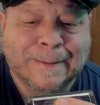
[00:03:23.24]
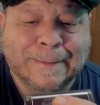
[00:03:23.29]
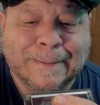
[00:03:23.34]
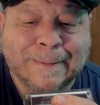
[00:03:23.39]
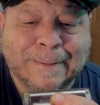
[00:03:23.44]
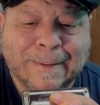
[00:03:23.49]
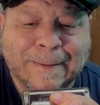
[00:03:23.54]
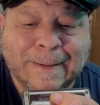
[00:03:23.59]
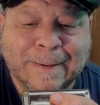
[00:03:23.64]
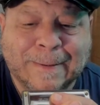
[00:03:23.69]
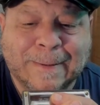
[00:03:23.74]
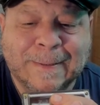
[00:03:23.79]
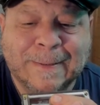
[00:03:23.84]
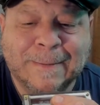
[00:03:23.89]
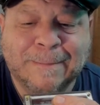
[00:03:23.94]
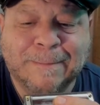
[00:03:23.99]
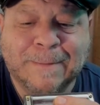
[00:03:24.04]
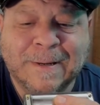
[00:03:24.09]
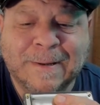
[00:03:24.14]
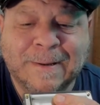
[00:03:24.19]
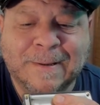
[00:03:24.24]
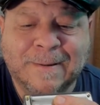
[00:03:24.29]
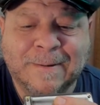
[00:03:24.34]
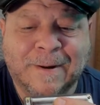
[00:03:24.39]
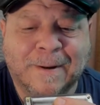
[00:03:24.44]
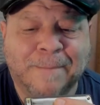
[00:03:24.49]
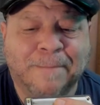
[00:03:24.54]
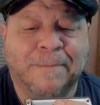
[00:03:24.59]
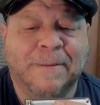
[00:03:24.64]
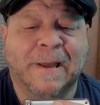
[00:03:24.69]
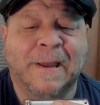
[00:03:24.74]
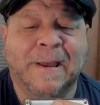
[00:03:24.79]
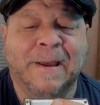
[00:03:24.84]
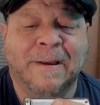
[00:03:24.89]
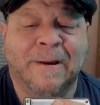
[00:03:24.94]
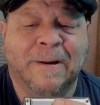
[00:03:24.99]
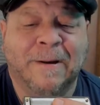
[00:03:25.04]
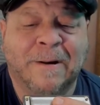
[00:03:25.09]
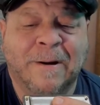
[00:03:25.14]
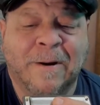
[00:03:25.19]
when you start playing
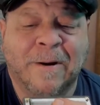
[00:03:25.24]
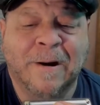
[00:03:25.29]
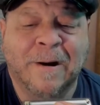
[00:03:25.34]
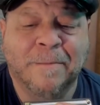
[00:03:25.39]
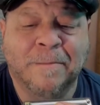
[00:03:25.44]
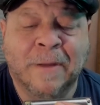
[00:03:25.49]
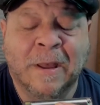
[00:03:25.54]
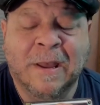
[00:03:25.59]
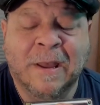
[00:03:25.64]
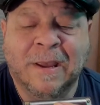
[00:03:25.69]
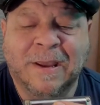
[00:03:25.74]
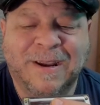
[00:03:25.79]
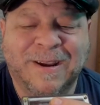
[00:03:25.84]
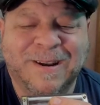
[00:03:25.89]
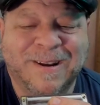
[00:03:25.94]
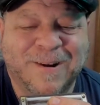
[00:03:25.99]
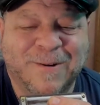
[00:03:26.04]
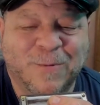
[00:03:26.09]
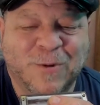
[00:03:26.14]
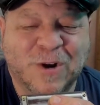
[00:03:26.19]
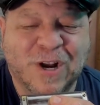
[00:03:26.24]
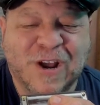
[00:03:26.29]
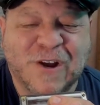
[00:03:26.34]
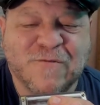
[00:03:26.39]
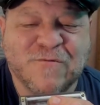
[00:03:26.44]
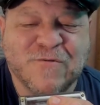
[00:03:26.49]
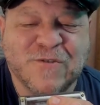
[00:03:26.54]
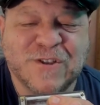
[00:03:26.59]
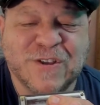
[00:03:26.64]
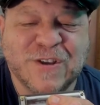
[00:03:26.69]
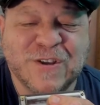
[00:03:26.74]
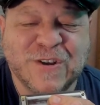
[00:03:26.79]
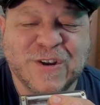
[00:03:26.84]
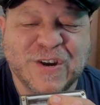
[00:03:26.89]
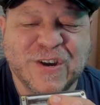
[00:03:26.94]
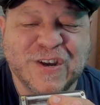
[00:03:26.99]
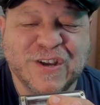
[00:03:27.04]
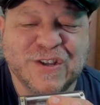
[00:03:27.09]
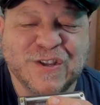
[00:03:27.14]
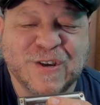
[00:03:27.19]
a harp, you don't want to have really
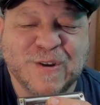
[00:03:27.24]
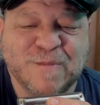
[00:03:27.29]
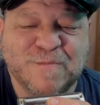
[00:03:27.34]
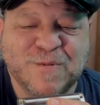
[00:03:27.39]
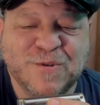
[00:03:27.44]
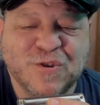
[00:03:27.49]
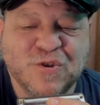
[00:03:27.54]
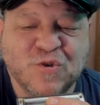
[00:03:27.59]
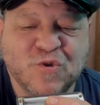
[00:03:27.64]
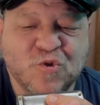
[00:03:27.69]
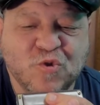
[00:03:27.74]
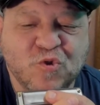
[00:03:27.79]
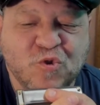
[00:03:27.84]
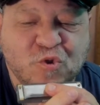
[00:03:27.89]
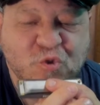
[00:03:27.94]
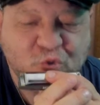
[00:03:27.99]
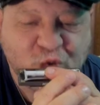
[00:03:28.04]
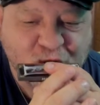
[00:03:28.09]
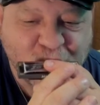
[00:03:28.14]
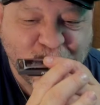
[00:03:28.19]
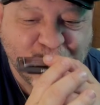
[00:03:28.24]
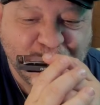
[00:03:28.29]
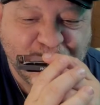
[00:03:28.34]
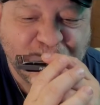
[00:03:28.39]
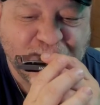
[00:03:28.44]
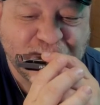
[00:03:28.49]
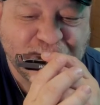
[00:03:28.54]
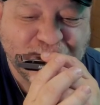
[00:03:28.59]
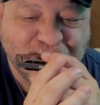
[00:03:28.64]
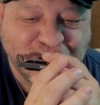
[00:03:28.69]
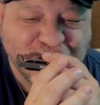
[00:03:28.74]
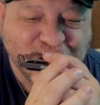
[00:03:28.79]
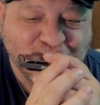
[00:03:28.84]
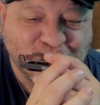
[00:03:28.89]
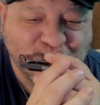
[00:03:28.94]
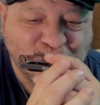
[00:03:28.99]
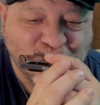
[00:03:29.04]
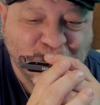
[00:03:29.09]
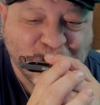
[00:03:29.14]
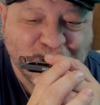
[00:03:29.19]
tight lips, and you don't want to be kissing
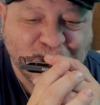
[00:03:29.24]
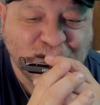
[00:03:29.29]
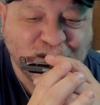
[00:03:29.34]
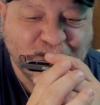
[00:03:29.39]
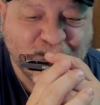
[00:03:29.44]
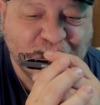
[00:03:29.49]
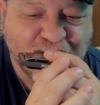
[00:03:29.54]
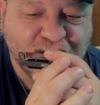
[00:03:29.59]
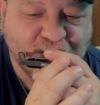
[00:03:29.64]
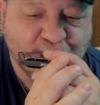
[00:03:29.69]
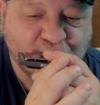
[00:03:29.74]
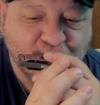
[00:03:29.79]
the harmonica,